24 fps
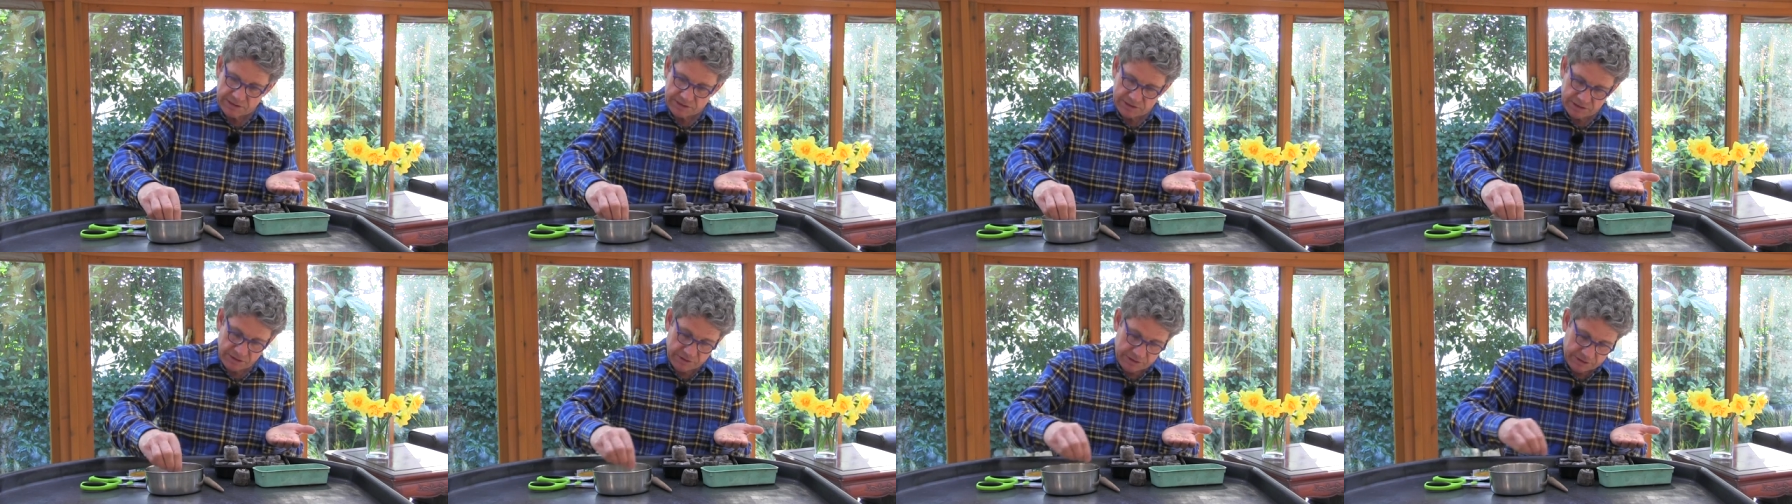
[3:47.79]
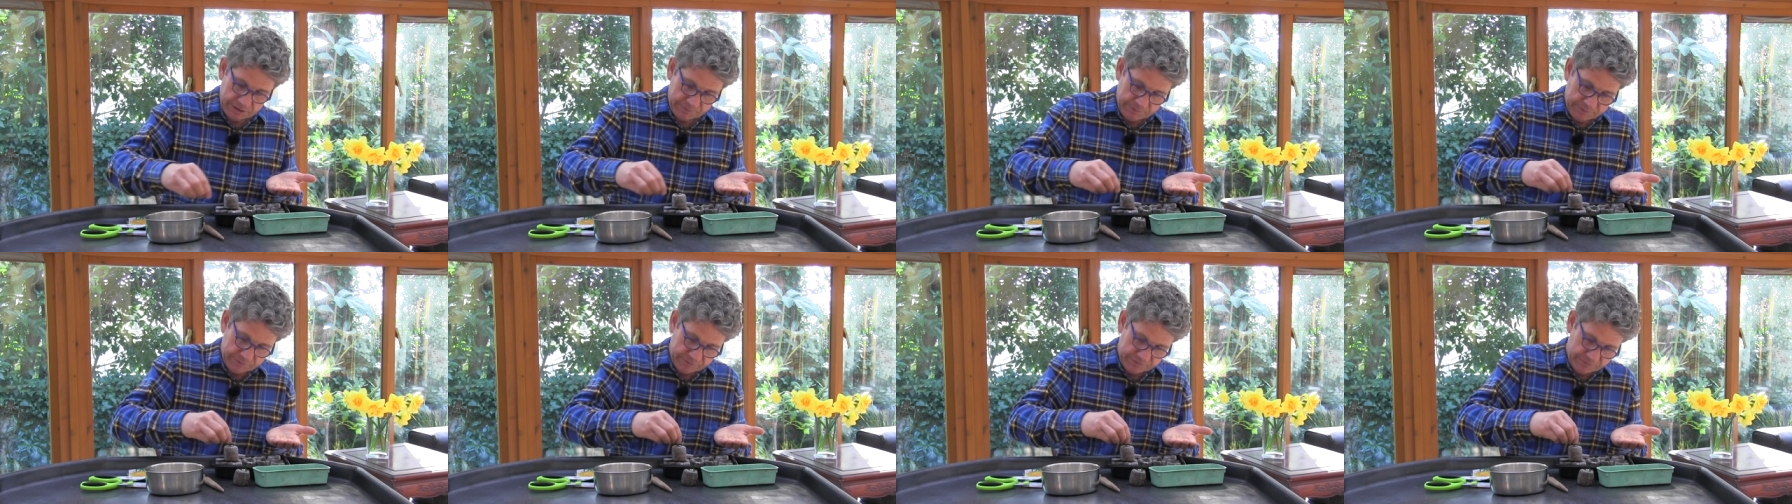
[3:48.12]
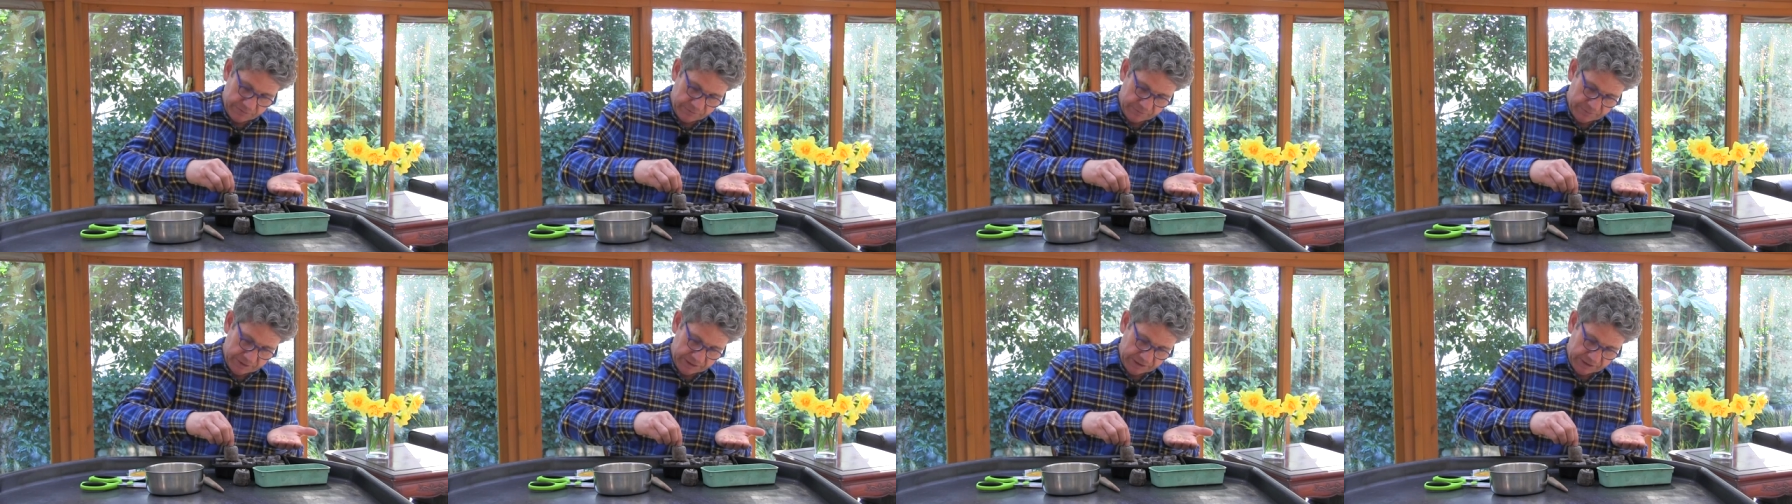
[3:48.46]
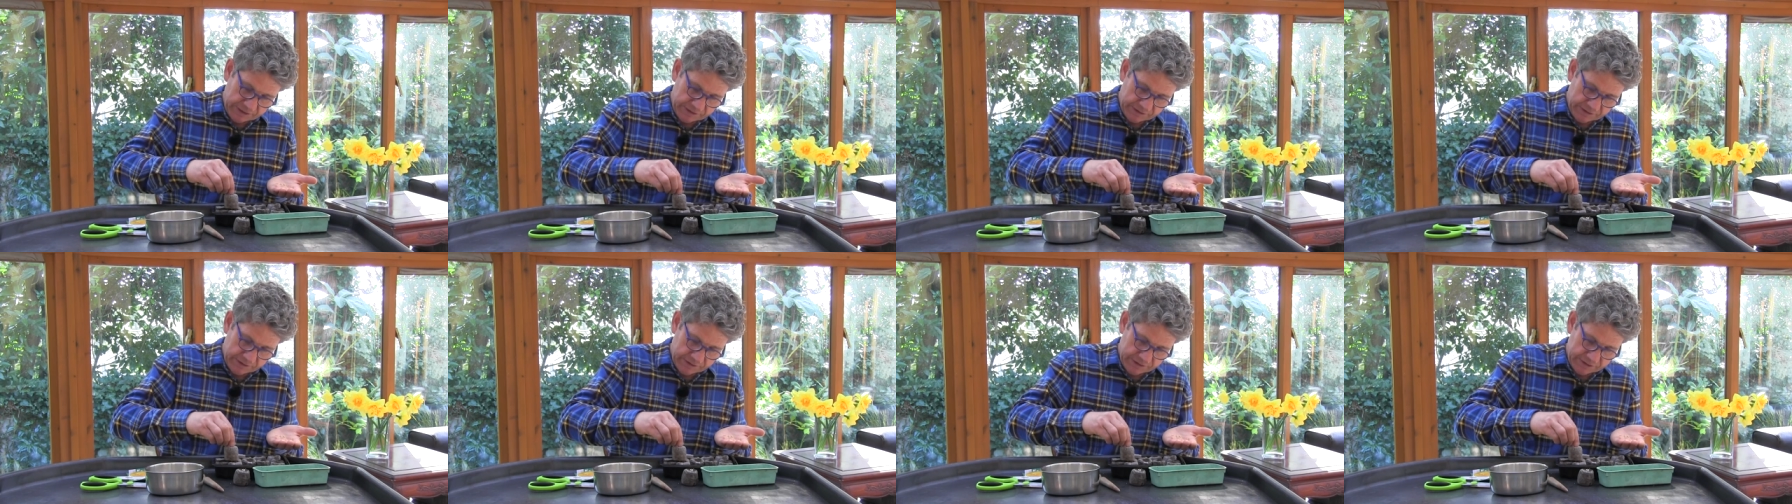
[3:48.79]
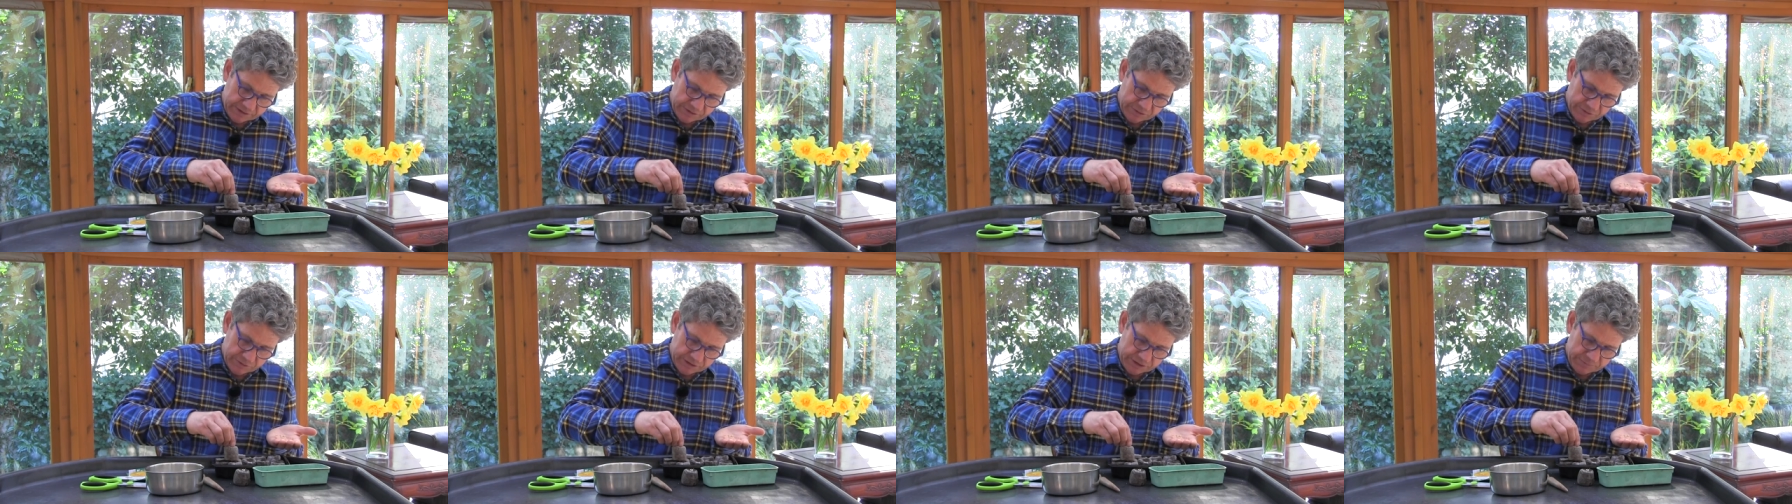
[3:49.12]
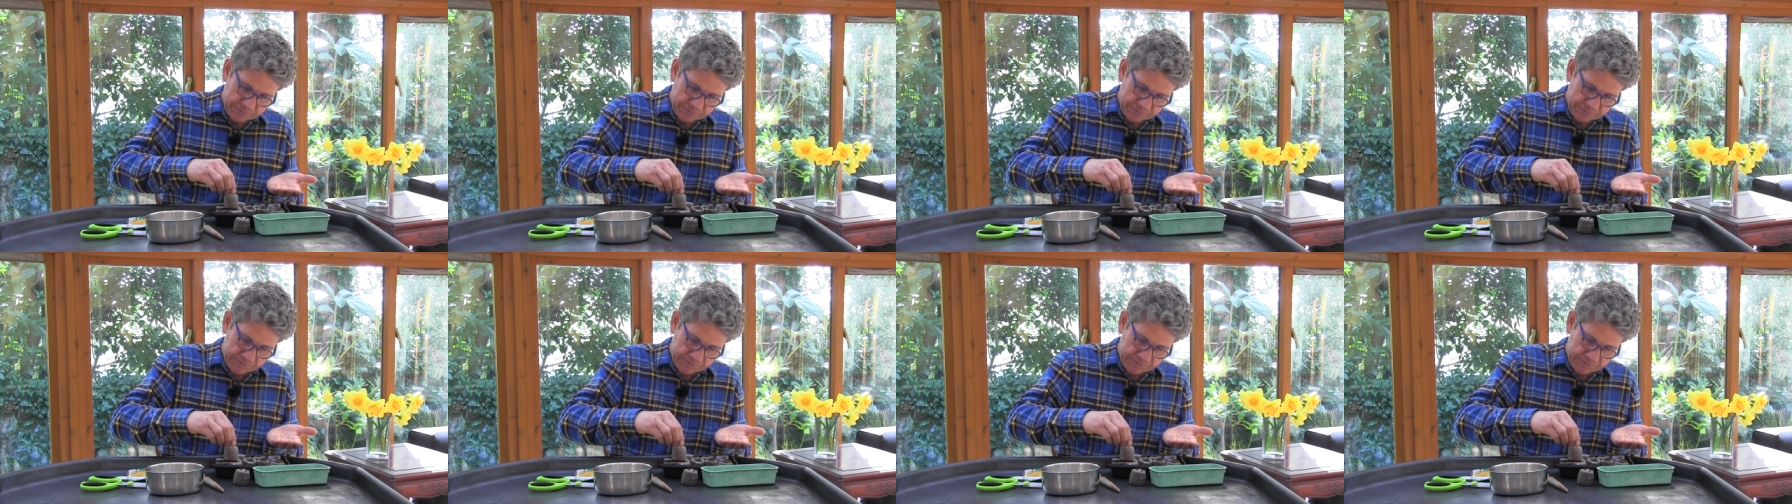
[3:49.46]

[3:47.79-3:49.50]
tiny bit of vermiculite. The